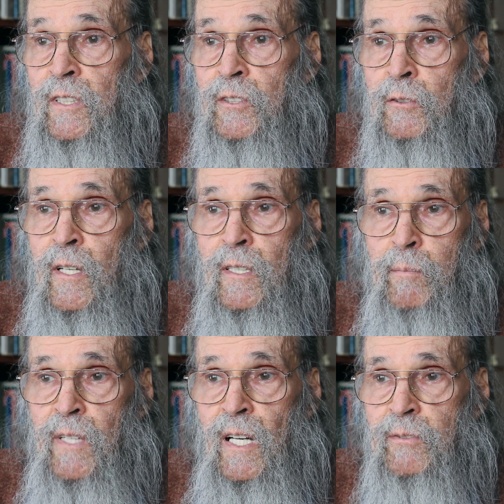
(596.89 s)
it's greater
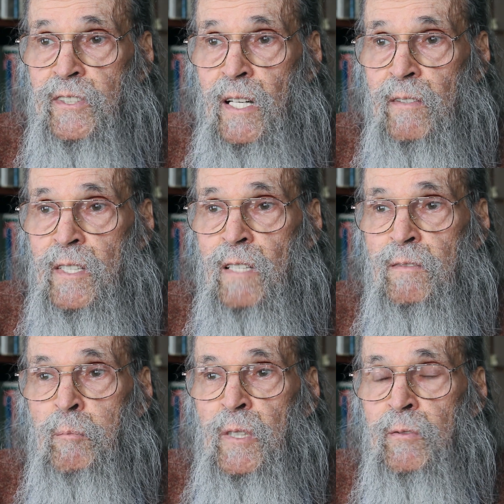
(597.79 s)
perhaps now than
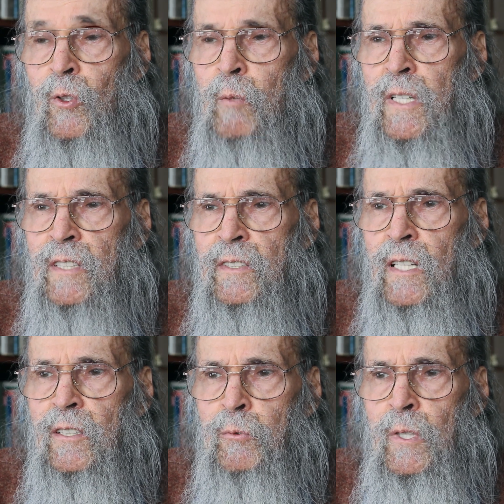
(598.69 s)
ever before, but it's
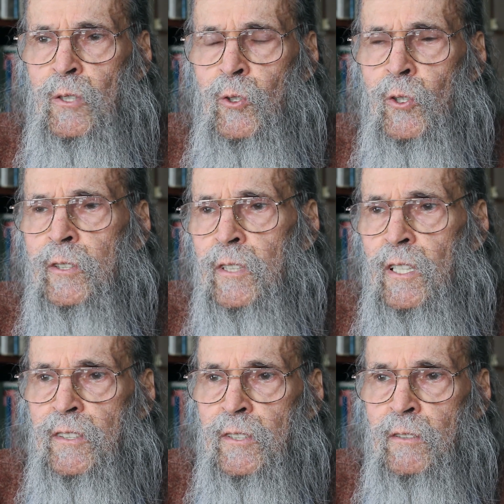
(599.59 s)
not as well
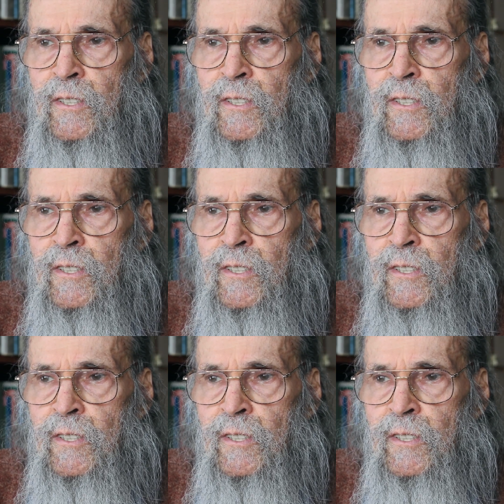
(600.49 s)
organized. There are